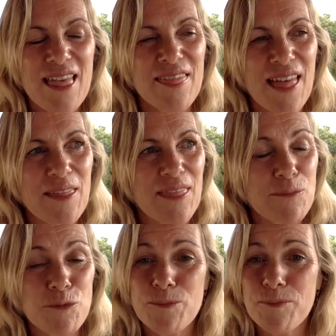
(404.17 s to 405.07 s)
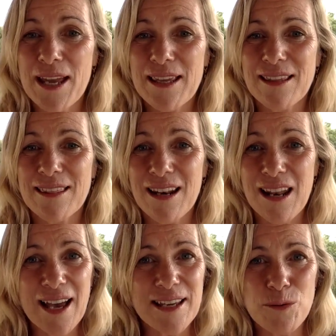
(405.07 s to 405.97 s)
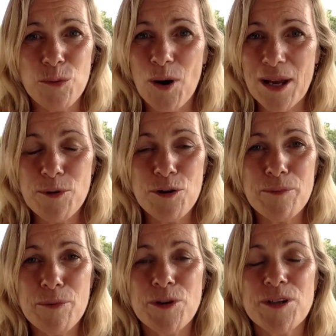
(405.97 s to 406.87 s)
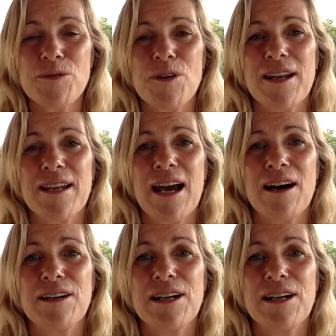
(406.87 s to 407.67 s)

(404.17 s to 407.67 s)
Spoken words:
that then would make the light way more important right now,